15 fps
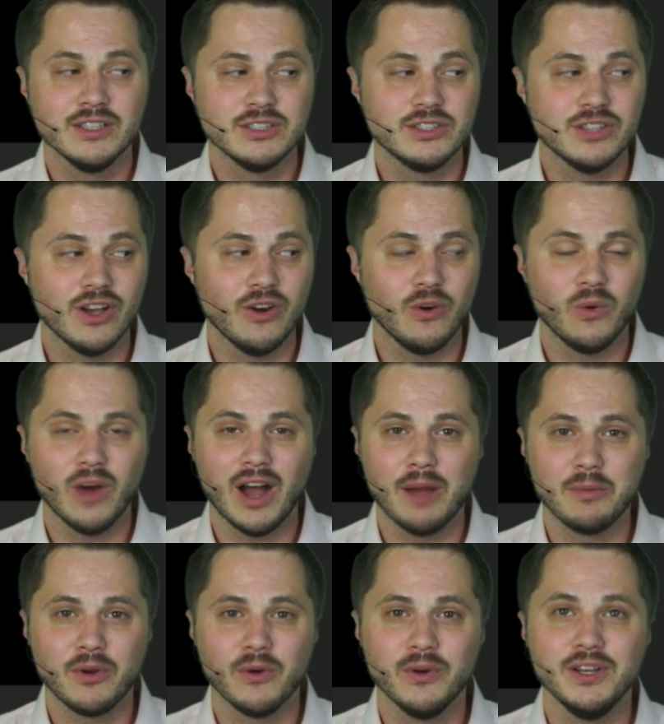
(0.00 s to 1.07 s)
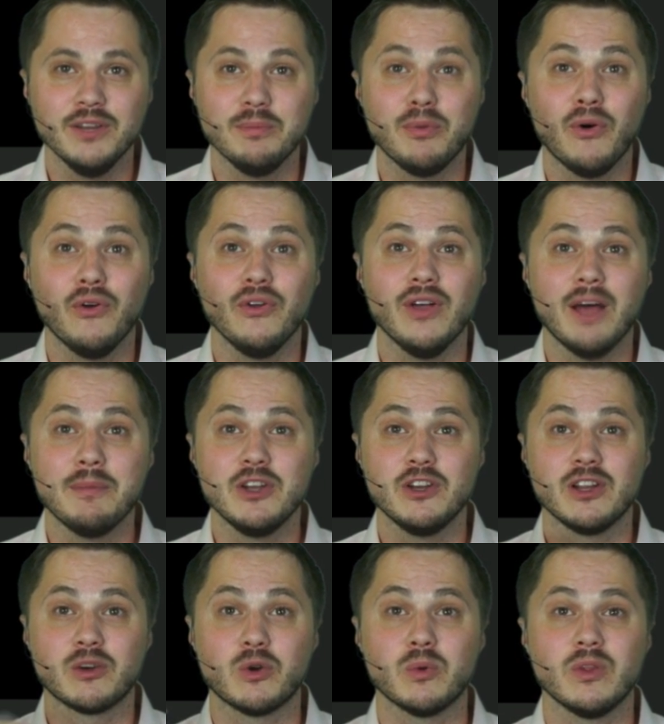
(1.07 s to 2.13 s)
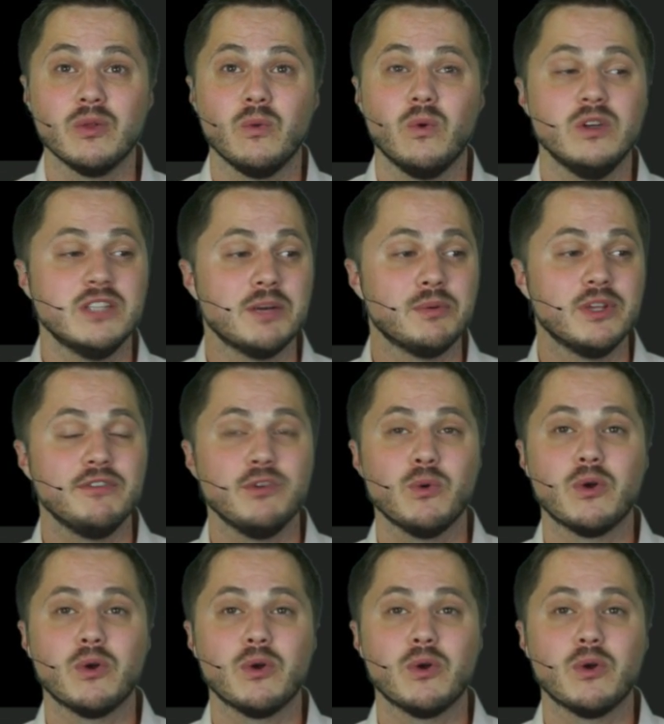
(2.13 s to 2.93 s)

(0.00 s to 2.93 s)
So I'm going to pull, Deborah Lee, if